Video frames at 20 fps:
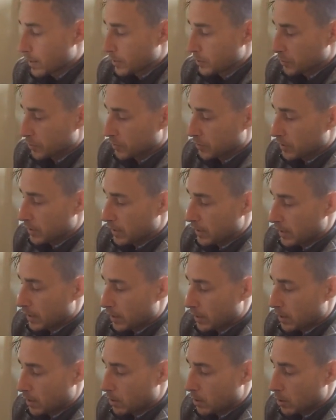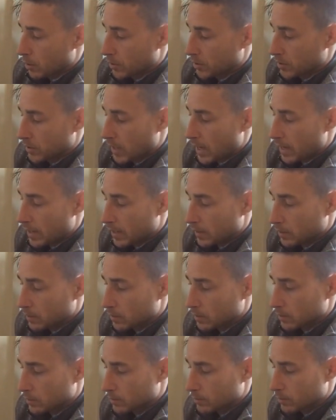and you'll see here, go to
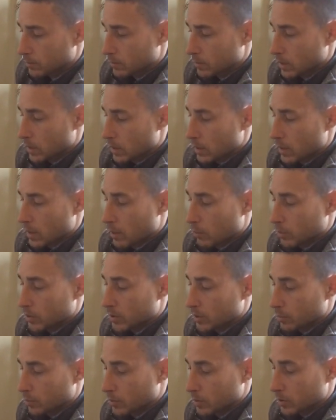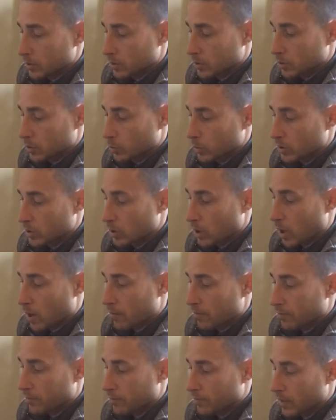settings, and we simply just switch
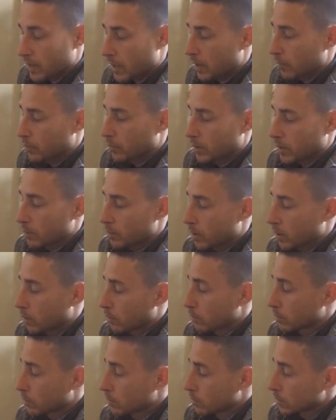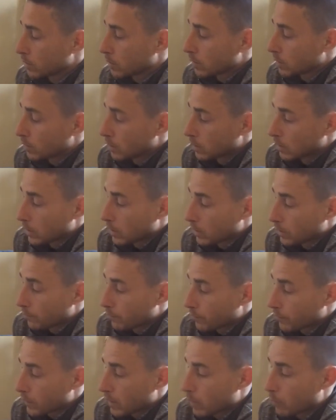off airplane mode.
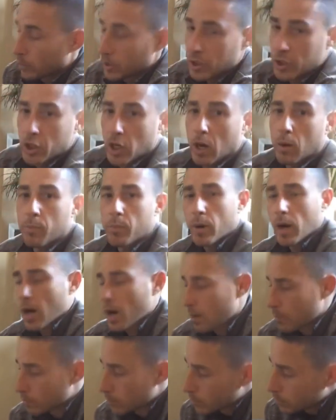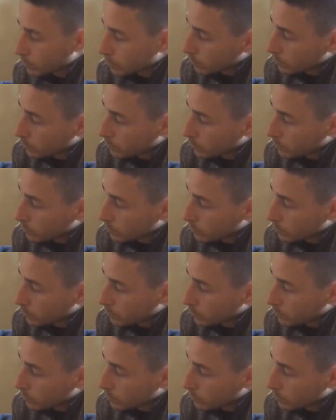And we jump up